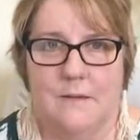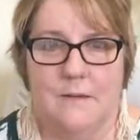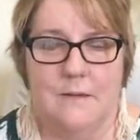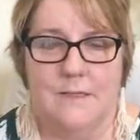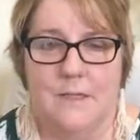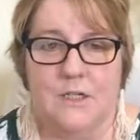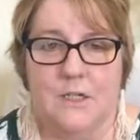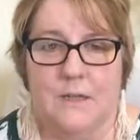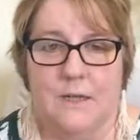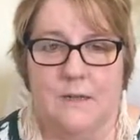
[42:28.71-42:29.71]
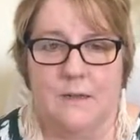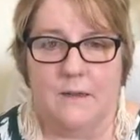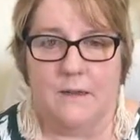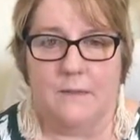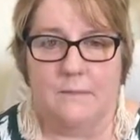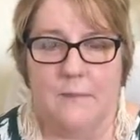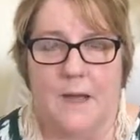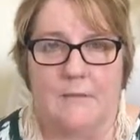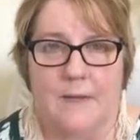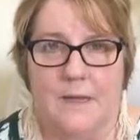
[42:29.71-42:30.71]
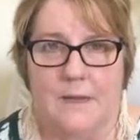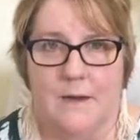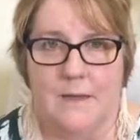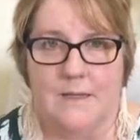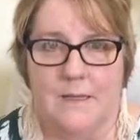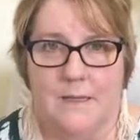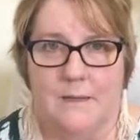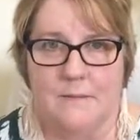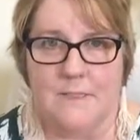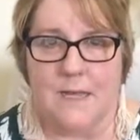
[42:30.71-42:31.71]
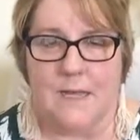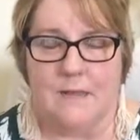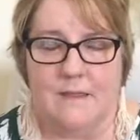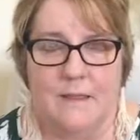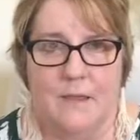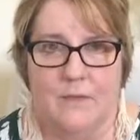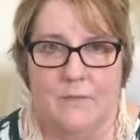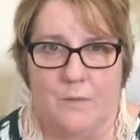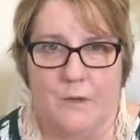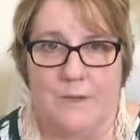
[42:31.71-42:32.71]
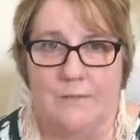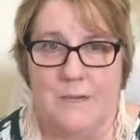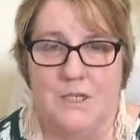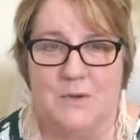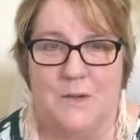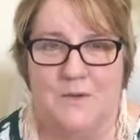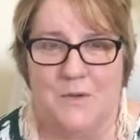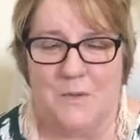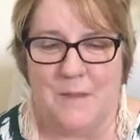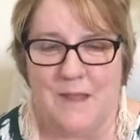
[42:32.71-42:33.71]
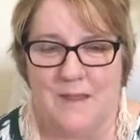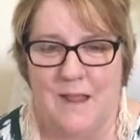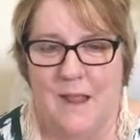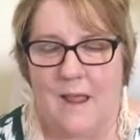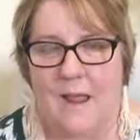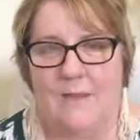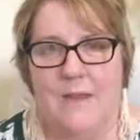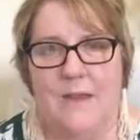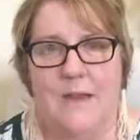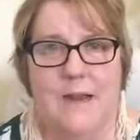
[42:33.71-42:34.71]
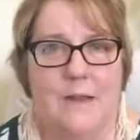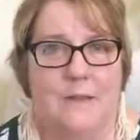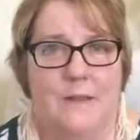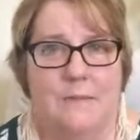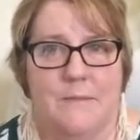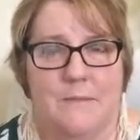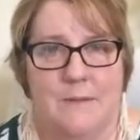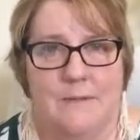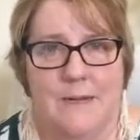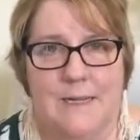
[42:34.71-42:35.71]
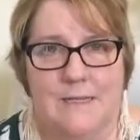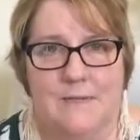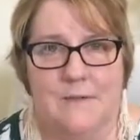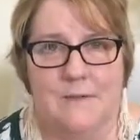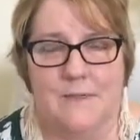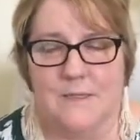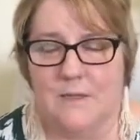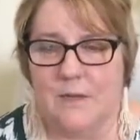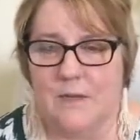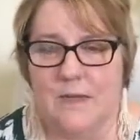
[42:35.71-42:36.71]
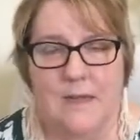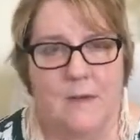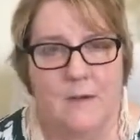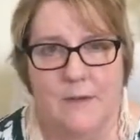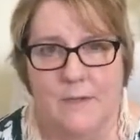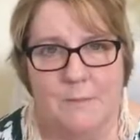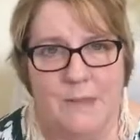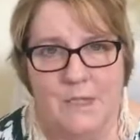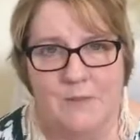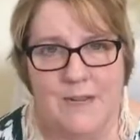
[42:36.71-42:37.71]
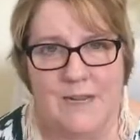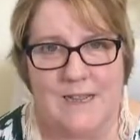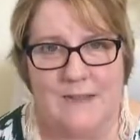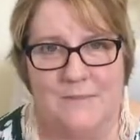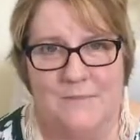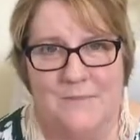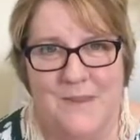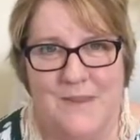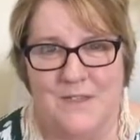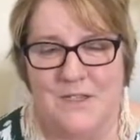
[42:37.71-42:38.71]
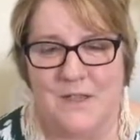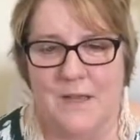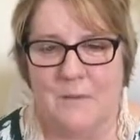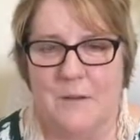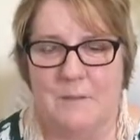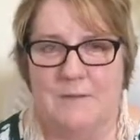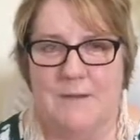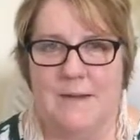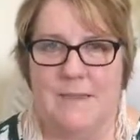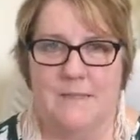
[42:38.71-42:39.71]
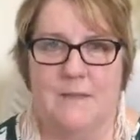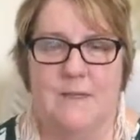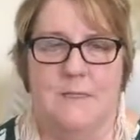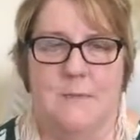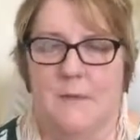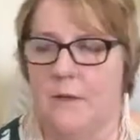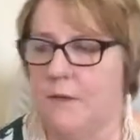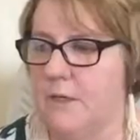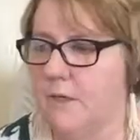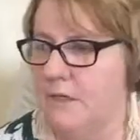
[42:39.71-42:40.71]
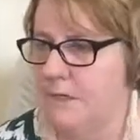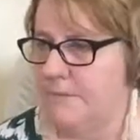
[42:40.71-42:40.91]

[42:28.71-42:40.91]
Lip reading: essentially by recognizing them, saying thank you for what you've been doing for me, and then allowing them to be released, because, you know, they're not having much fun either. So they want to be released. So that's what we're going to do.